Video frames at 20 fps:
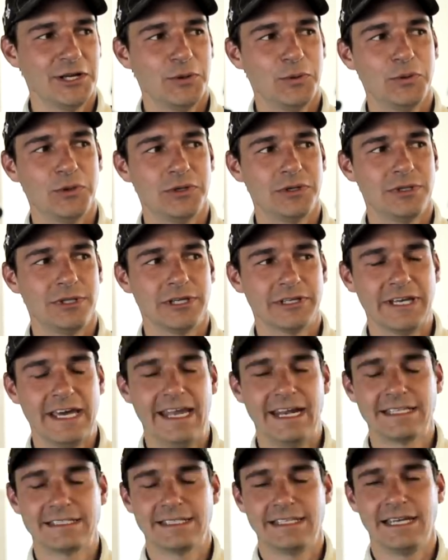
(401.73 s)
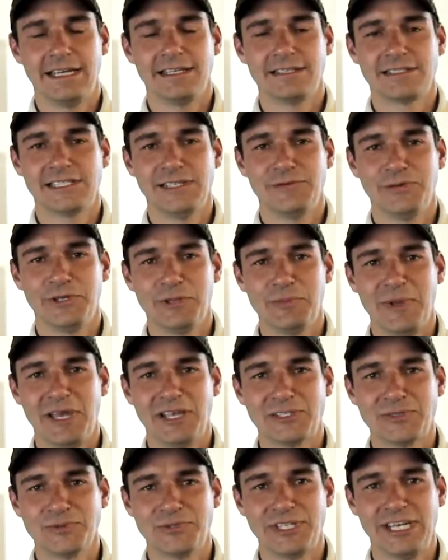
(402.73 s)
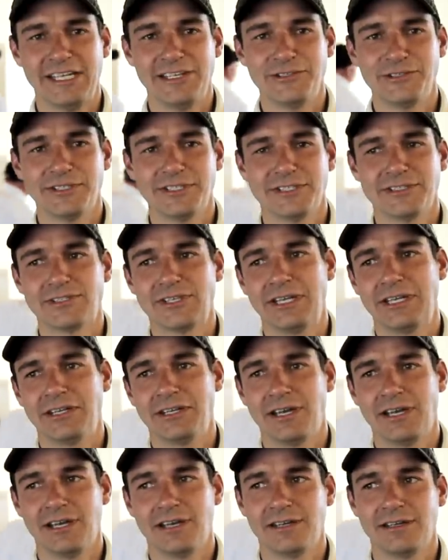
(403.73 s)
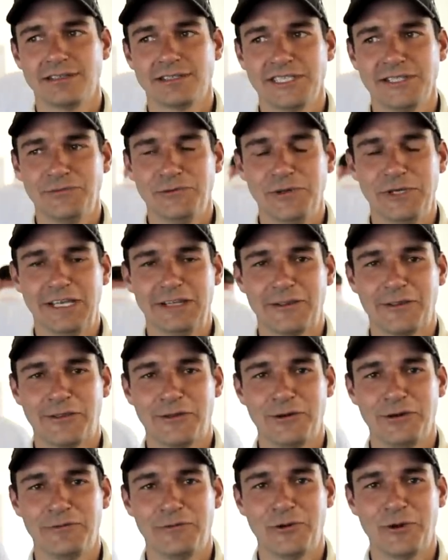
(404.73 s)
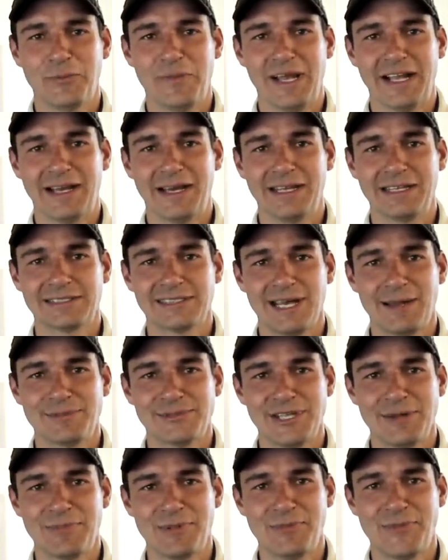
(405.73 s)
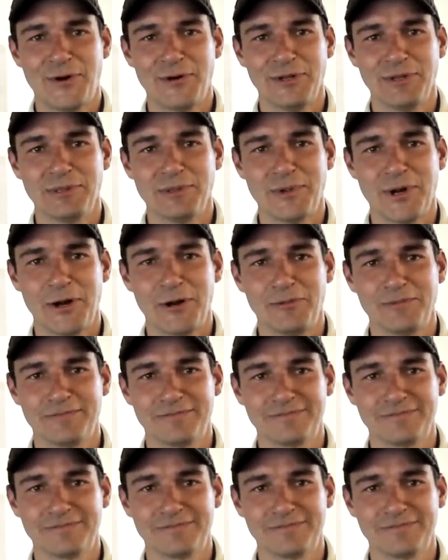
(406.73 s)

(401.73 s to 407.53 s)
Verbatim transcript: We'll look at it tonight, see if we can make some changes, and uh, see if we can get the 34 back on the top step of the podium tomorrow.